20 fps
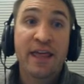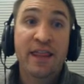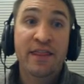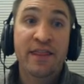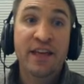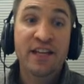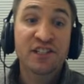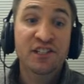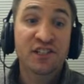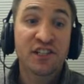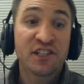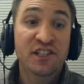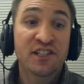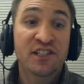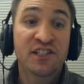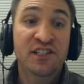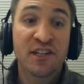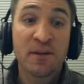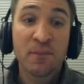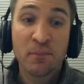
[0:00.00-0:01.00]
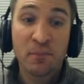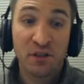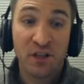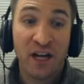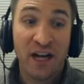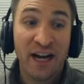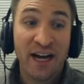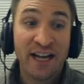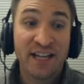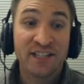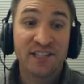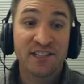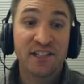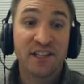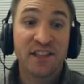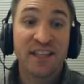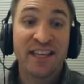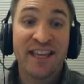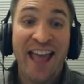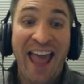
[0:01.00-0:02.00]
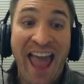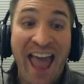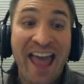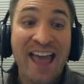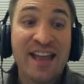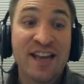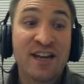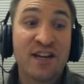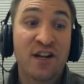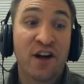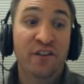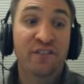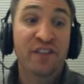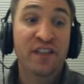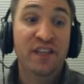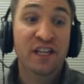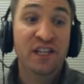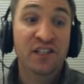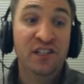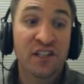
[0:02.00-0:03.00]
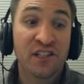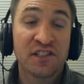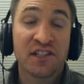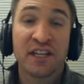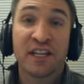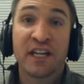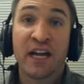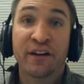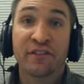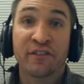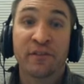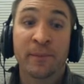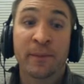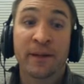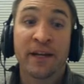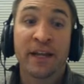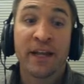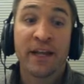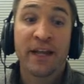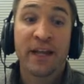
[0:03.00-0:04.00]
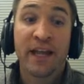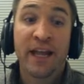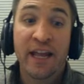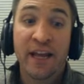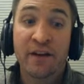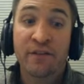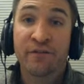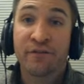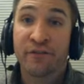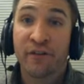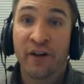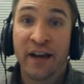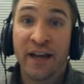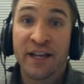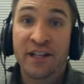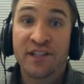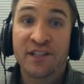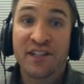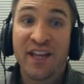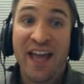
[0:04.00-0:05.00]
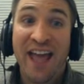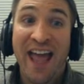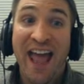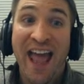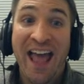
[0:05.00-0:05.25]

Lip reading: This symbolized the end of the existing government in France,